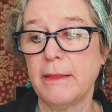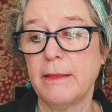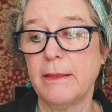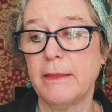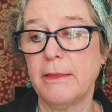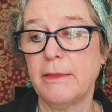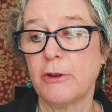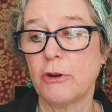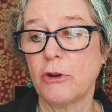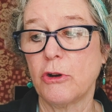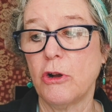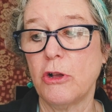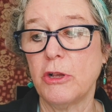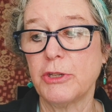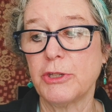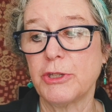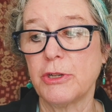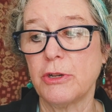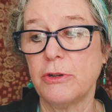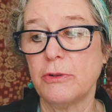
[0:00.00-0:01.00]
They're
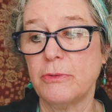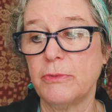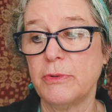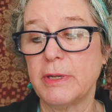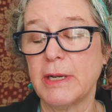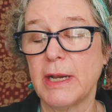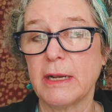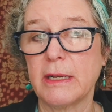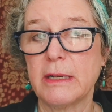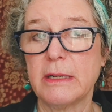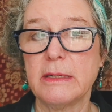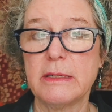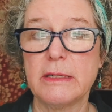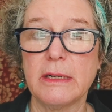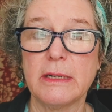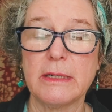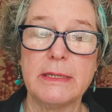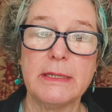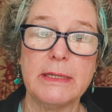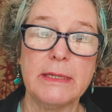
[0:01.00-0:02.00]
also not
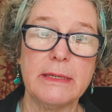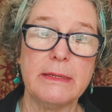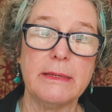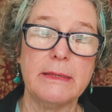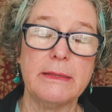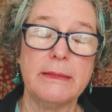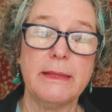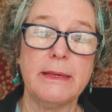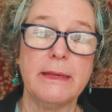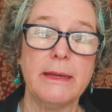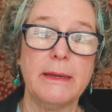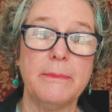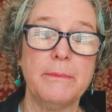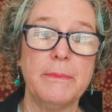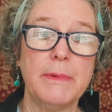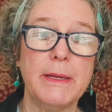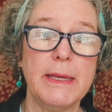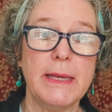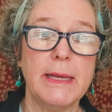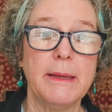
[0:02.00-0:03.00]
conducting
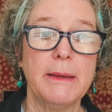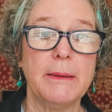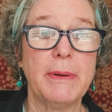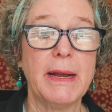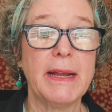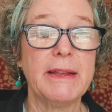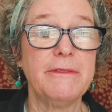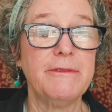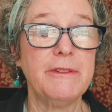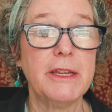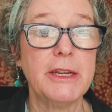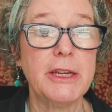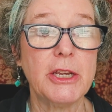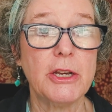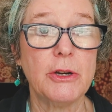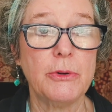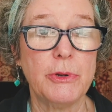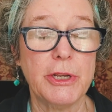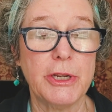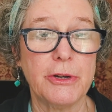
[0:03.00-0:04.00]
them by
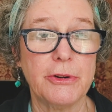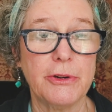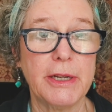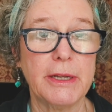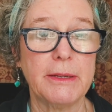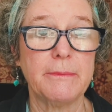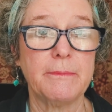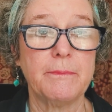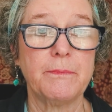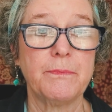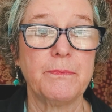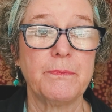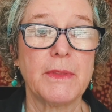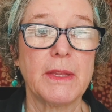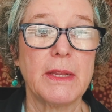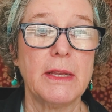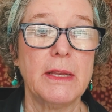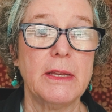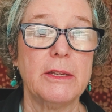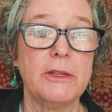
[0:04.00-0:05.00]
video hearing.
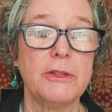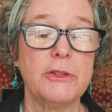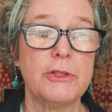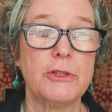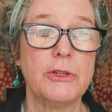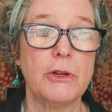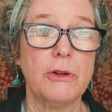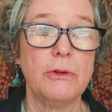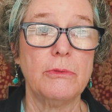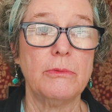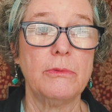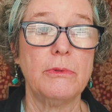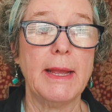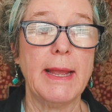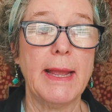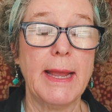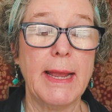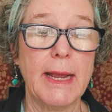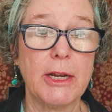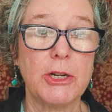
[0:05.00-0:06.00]
So
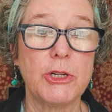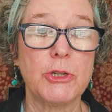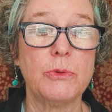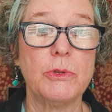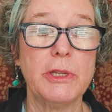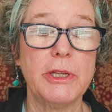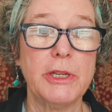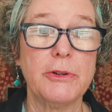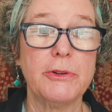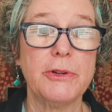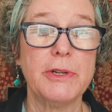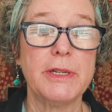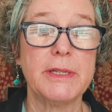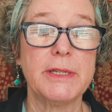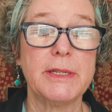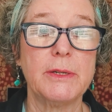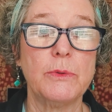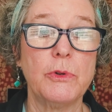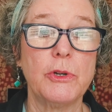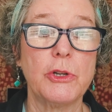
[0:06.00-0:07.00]
actual
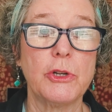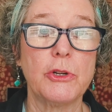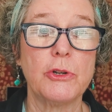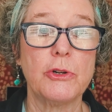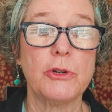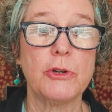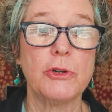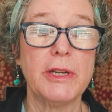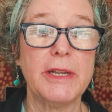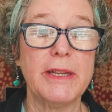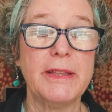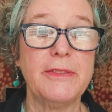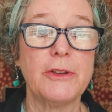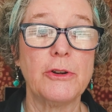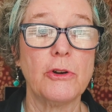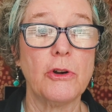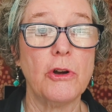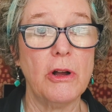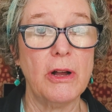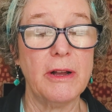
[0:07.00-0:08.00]
hearings that would occur in
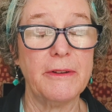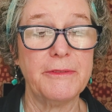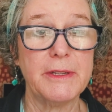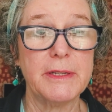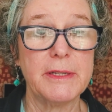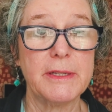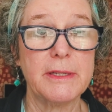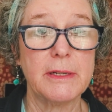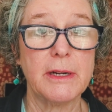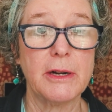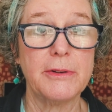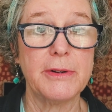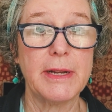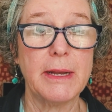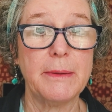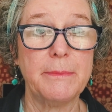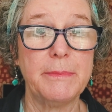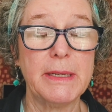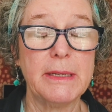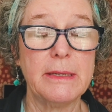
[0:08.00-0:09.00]
their office are
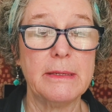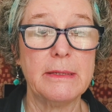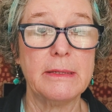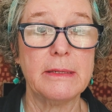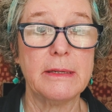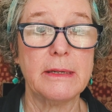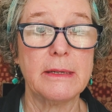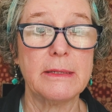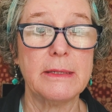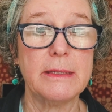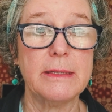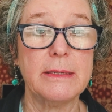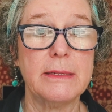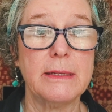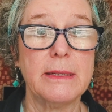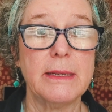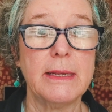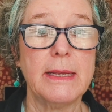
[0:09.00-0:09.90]
not being conducted,